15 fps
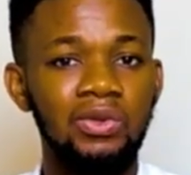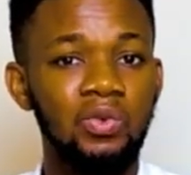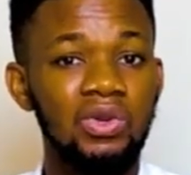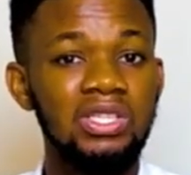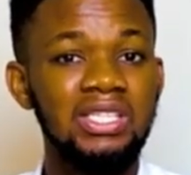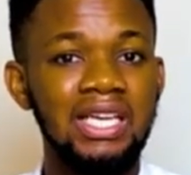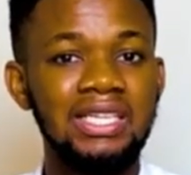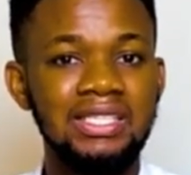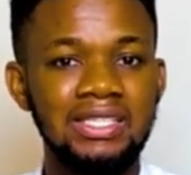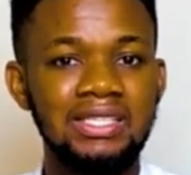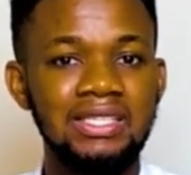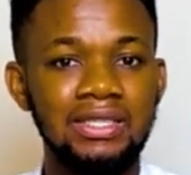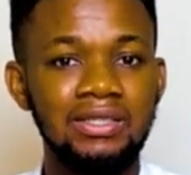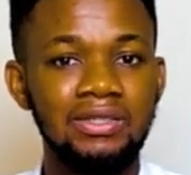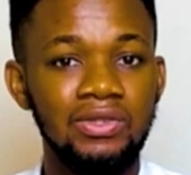Once I
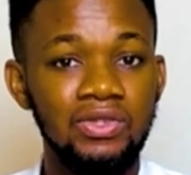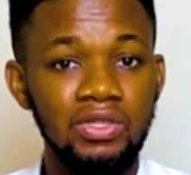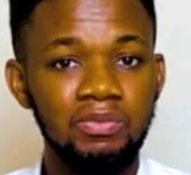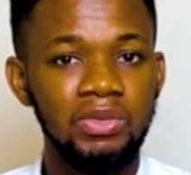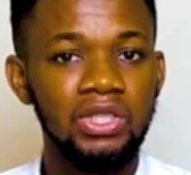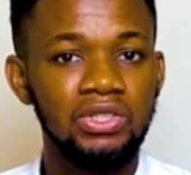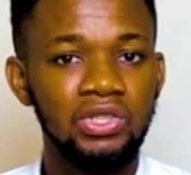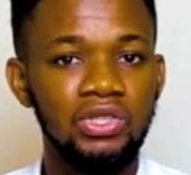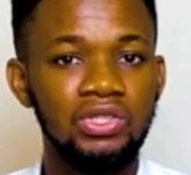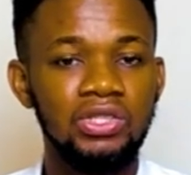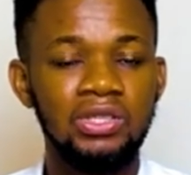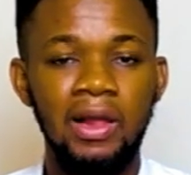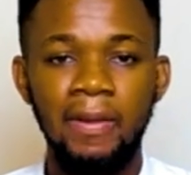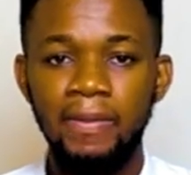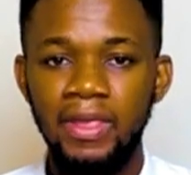see those
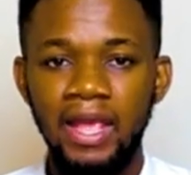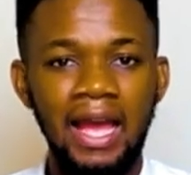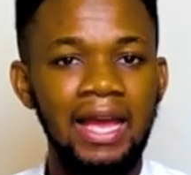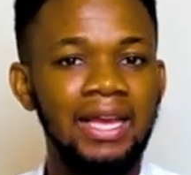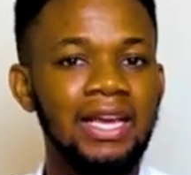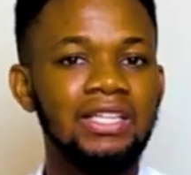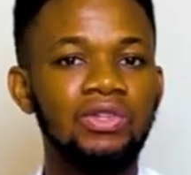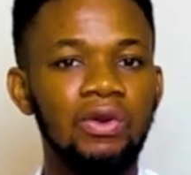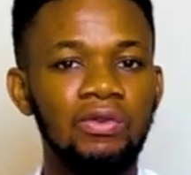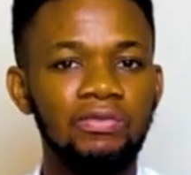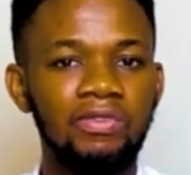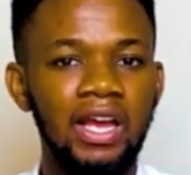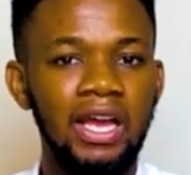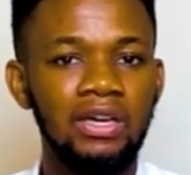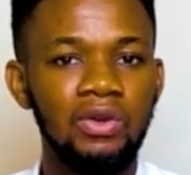pictures, I get all
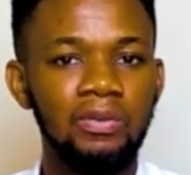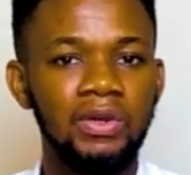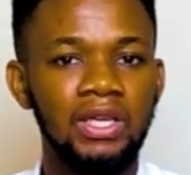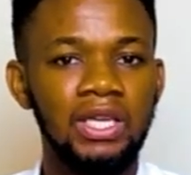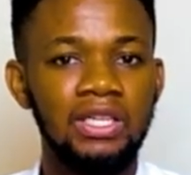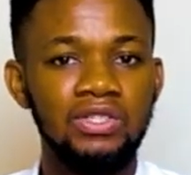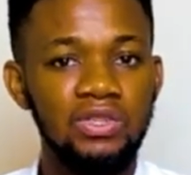fired up again.